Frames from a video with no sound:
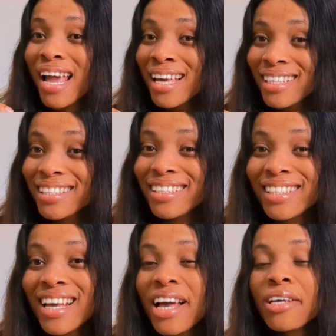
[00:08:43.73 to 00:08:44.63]

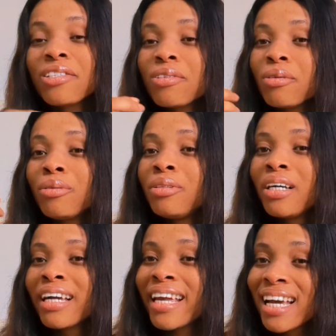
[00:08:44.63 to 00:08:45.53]
energy so
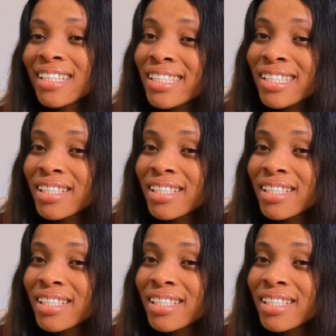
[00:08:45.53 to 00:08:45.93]
get